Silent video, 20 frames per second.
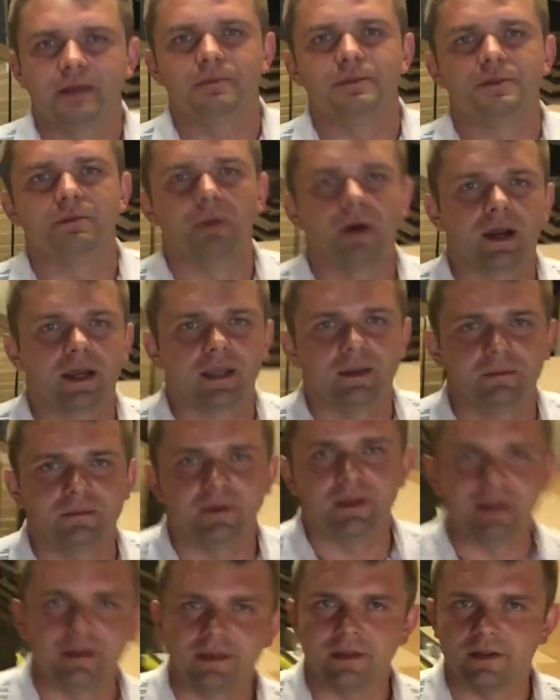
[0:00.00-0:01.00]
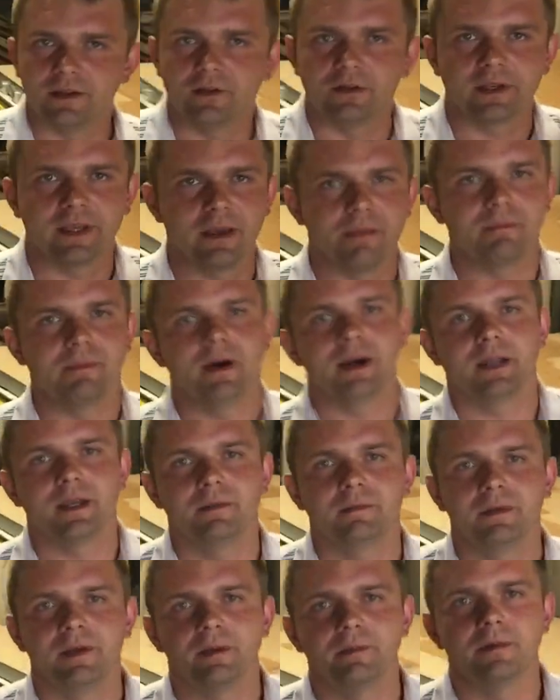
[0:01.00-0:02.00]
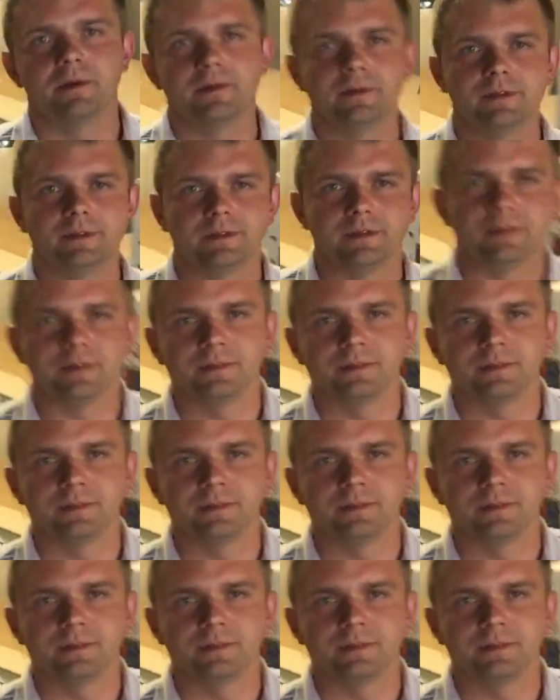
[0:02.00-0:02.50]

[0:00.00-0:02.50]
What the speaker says: keeps bugging me. He kept bugging me about